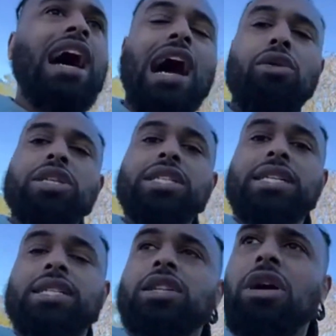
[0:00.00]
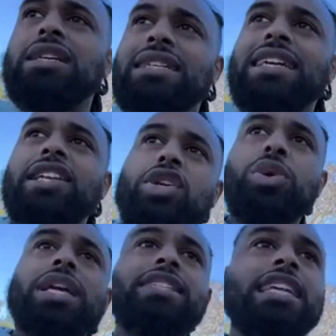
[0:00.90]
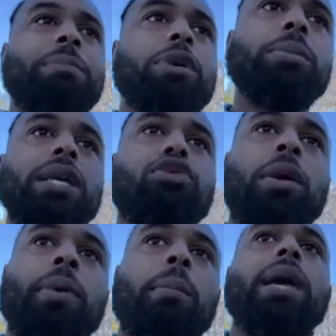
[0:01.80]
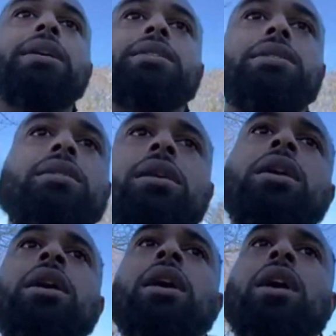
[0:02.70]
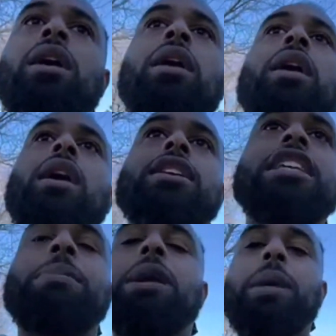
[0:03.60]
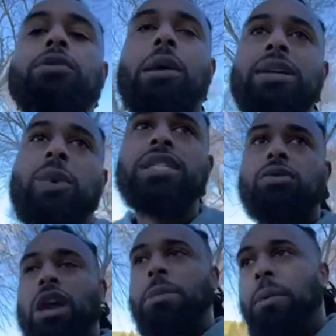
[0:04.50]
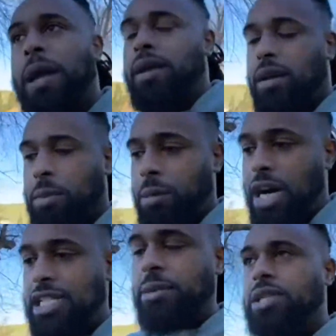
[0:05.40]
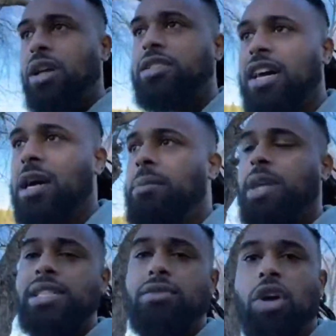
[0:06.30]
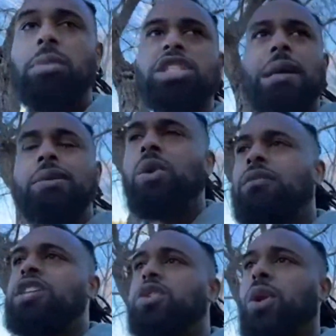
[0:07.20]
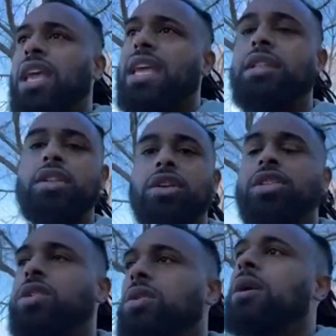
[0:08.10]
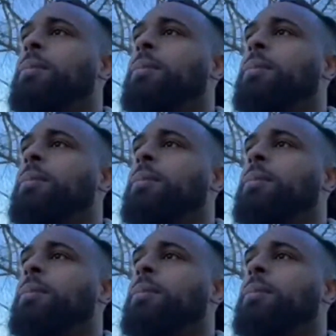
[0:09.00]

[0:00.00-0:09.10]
How is Jesus Christ in you except you be reprobates? Okay, except you be, what's a reprobate? People asking this all the time. It's in Romans chapter 1, verse 28 to 32.